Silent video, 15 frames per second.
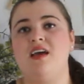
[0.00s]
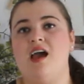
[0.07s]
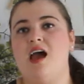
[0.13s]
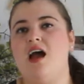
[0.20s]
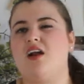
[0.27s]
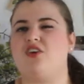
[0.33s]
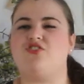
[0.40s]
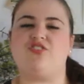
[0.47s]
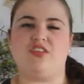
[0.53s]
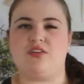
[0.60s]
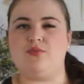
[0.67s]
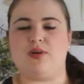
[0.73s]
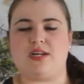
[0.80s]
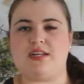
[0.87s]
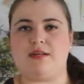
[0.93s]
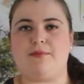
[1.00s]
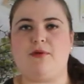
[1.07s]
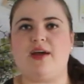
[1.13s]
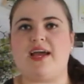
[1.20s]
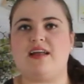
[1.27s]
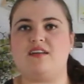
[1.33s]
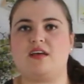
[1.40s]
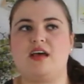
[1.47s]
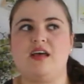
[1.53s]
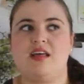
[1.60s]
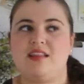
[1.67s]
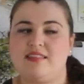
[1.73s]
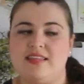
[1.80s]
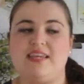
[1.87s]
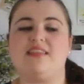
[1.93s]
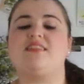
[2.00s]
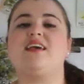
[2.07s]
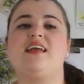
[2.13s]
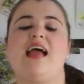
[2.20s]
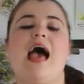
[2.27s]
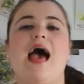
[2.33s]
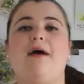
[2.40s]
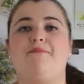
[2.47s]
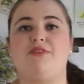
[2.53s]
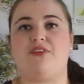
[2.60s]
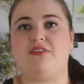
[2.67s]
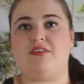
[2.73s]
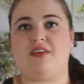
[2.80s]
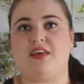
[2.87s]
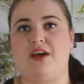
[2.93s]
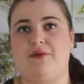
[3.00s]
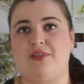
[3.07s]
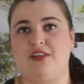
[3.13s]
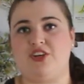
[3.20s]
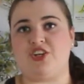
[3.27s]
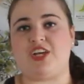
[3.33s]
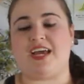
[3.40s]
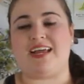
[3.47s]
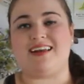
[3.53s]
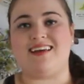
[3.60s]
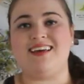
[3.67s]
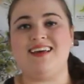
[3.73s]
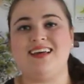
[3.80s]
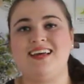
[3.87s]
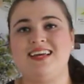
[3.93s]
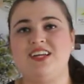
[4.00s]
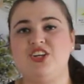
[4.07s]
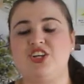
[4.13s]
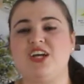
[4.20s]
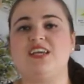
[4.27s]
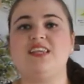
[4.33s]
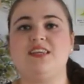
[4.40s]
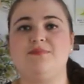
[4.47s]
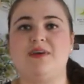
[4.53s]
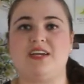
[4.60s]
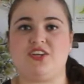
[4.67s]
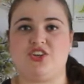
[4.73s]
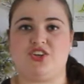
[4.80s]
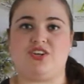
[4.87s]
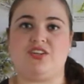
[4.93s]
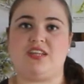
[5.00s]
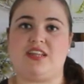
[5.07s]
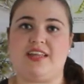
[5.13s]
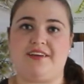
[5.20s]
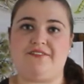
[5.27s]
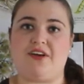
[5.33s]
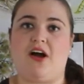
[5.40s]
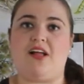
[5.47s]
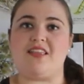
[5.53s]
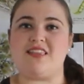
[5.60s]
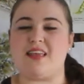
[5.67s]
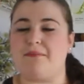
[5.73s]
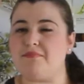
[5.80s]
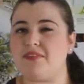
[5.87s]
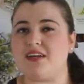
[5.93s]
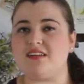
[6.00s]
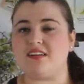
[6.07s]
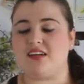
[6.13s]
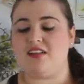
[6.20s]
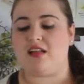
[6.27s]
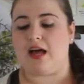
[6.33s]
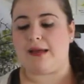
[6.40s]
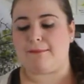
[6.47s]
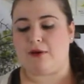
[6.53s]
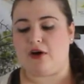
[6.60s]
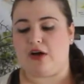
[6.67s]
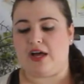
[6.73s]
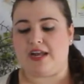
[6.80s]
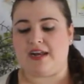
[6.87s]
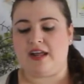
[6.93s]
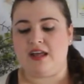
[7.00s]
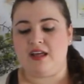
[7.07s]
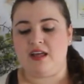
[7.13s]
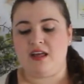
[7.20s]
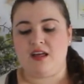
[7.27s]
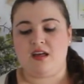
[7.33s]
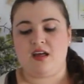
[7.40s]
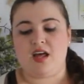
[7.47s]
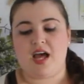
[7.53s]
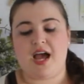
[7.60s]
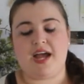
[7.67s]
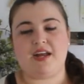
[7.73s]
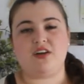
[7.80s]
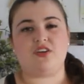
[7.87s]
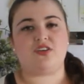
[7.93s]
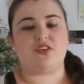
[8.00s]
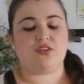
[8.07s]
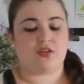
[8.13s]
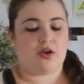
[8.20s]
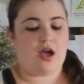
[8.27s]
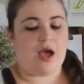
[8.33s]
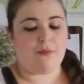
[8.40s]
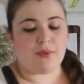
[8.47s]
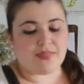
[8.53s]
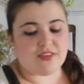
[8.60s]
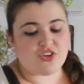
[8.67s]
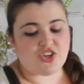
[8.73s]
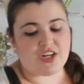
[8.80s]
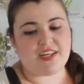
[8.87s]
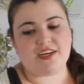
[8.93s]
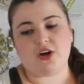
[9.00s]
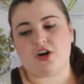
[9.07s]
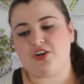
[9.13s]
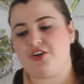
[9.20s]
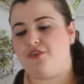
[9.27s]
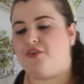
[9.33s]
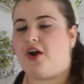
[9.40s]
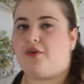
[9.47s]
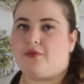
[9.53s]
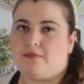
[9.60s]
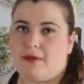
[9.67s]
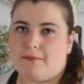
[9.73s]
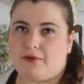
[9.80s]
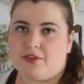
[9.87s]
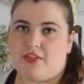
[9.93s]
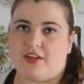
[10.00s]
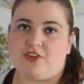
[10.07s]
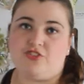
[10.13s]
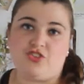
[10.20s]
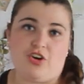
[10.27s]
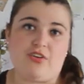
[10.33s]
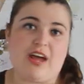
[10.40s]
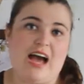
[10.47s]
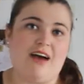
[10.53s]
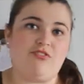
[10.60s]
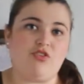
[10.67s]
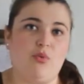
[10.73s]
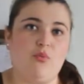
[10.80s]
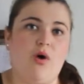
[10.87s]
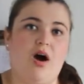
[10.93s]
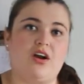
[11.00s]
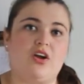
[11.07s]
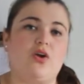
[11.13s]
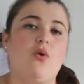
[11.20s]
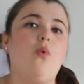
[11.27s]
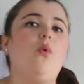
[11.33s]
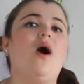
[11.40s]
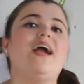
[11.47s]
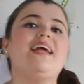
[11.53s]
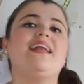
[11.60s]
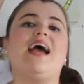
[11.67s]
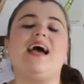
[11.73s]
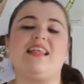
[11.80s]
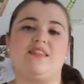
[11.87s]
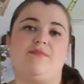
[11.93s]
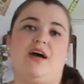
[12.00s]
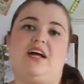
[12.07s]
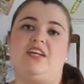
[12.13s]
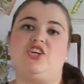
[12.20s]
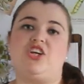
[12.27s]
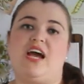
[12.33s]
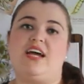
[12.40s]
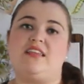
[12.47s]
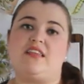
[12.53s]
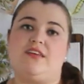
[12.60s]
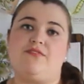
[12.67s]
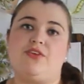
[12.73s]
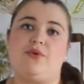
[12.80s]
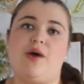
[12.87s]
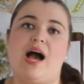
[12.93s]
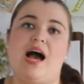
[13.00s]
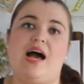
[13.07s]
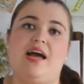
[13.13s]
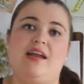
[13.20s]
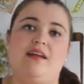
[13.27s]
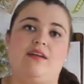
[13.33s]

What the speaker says: and are still wanting to plant, these can absolutely go in the shade. Just make sure that they've got something to climb on. And with a shady garden, you've got to remember that you don't have to water quite as much as if you had